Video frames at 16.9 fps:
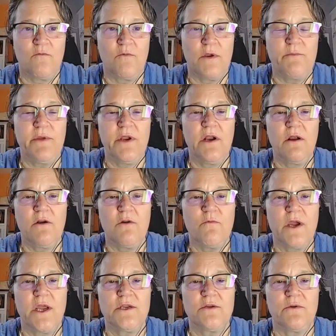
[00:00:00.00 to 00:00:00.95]
We'd been on our
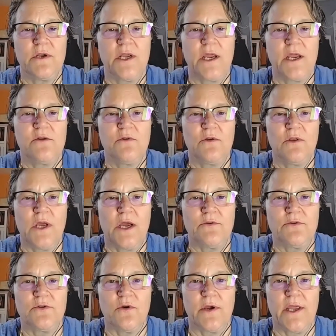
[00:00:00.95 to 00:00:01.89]
way to an annual
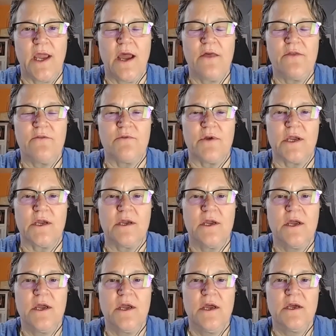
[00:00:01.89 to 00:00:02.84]
outdoor gathering,
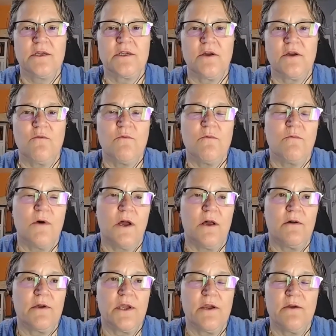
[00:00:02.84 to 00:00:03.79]
so
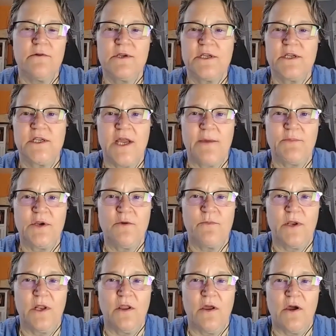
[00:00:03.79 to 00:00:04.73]
while Karen snapped
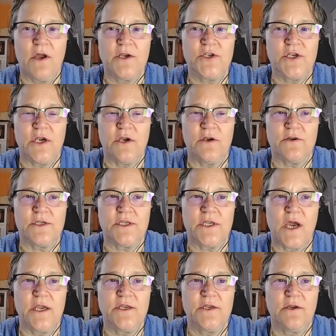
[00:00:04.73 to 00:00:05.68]
open lawn chairs,
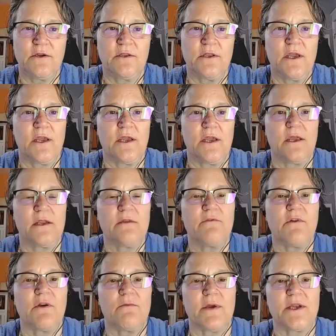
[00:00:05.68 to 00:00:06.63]
I took the hand
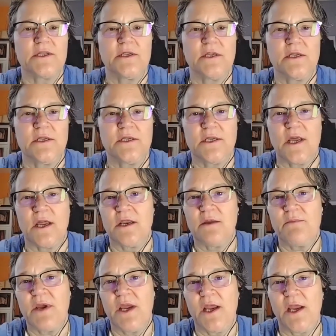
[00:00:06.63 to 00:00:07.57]
of our restless son
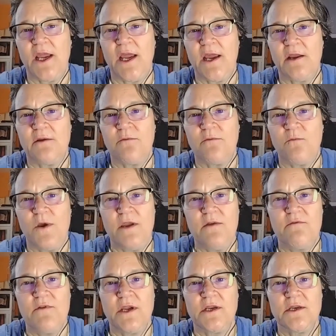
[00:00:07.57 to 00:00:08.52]
and began
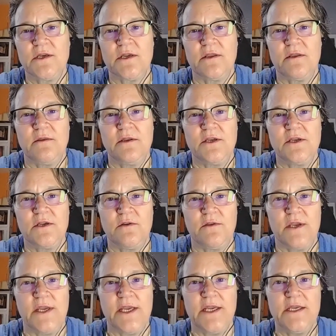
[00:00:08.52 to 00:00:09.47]
weaving to, to
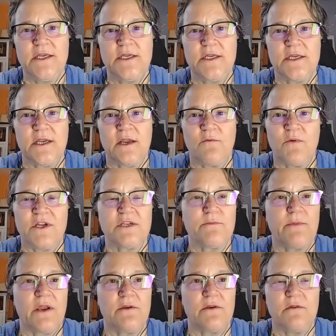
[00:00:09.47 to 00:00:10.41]
the east and
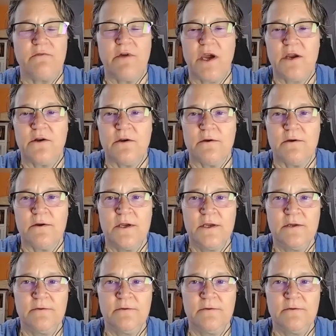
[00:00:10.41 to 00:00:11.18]
westbound divider.